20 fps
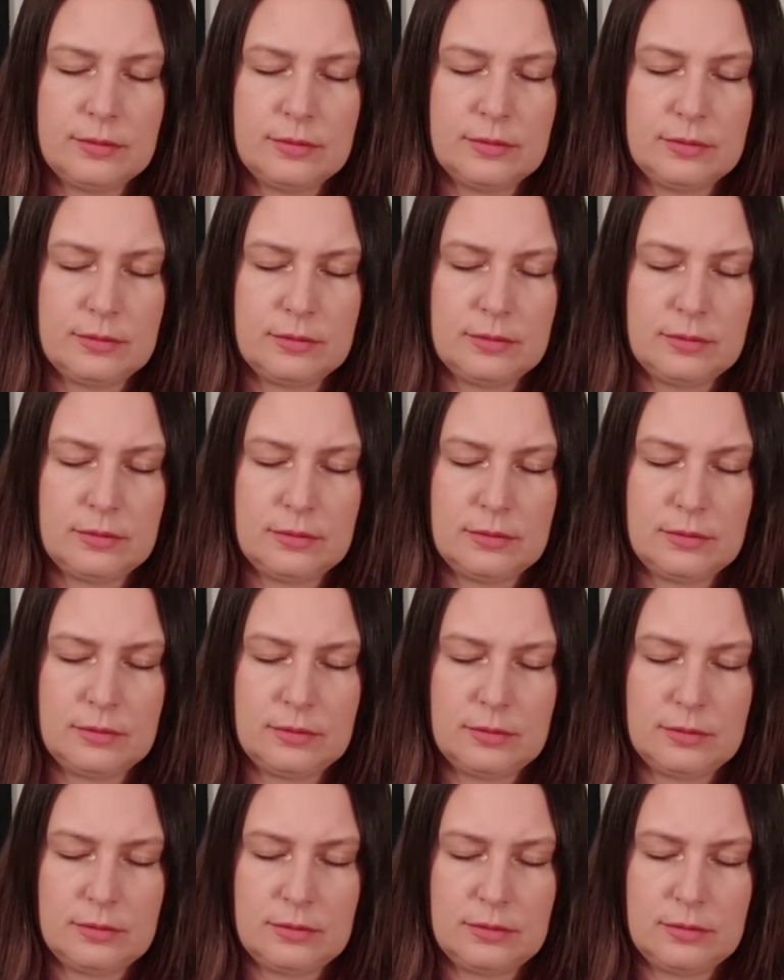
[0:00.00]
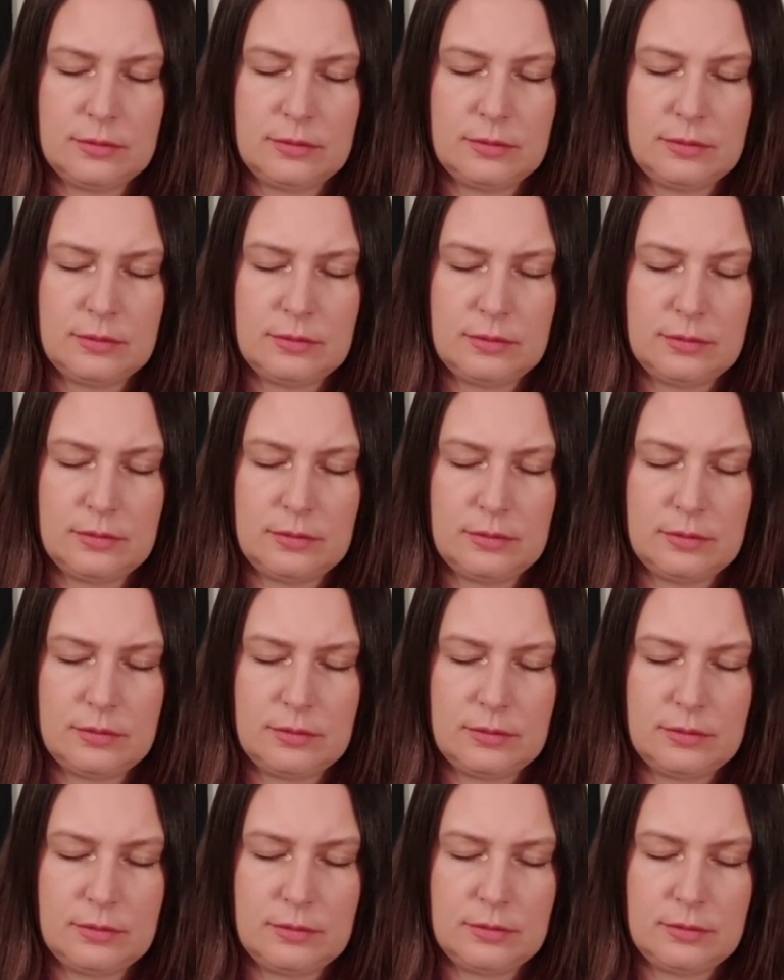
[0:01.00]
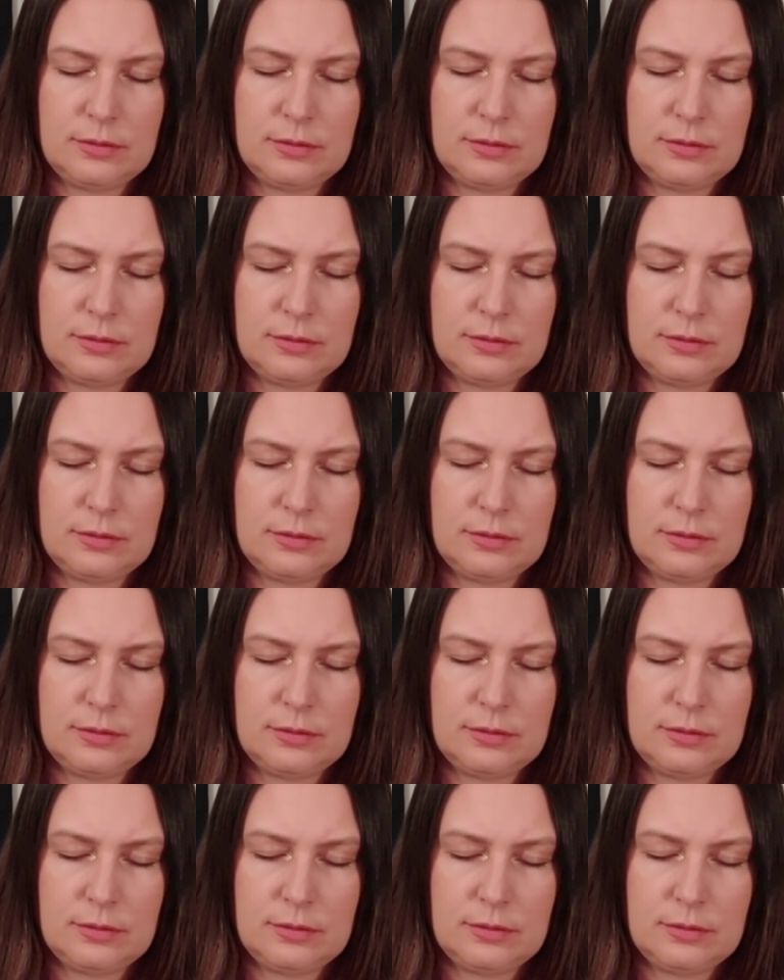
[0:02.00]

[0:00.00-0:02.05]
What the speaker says: (no one is talking)